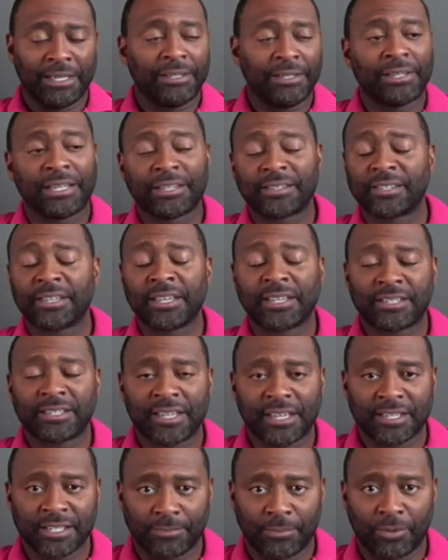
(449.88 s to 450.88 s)
that's
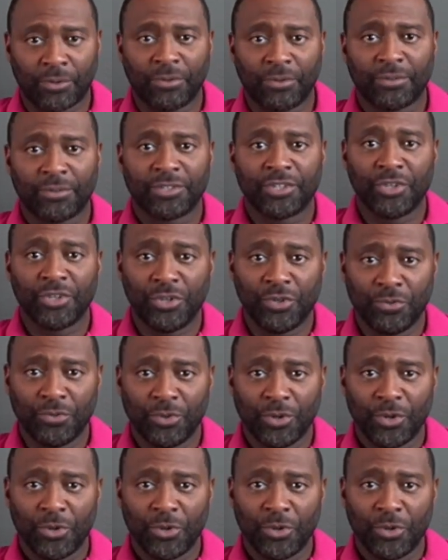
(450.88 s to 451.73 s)
accessible to you,